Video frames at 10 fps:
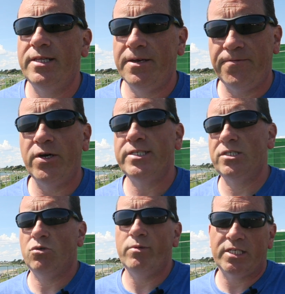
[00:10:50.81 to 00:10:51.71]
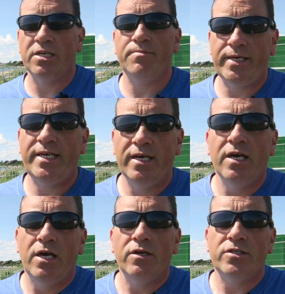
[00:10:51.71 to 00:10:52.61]
the advice is always going to be,
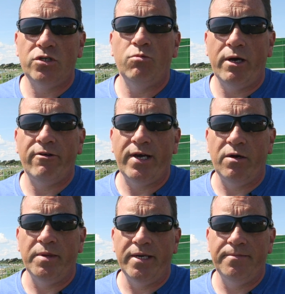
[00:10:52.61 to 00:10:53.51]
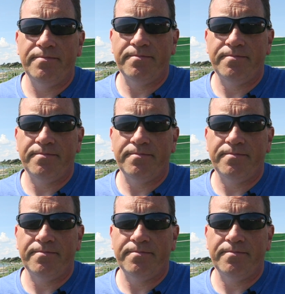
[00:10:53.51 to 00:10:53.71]
do wear a helmet.